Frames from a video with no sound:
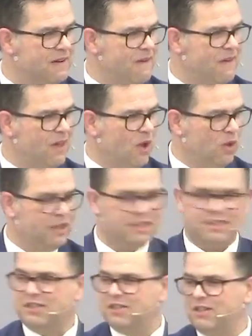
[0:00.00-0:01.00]
only to
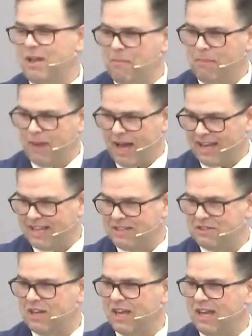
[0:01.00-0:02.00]
slump back and
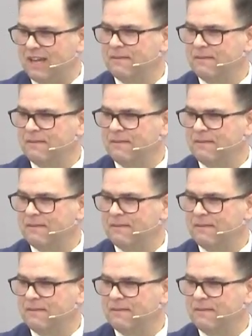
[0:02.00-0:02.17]
say,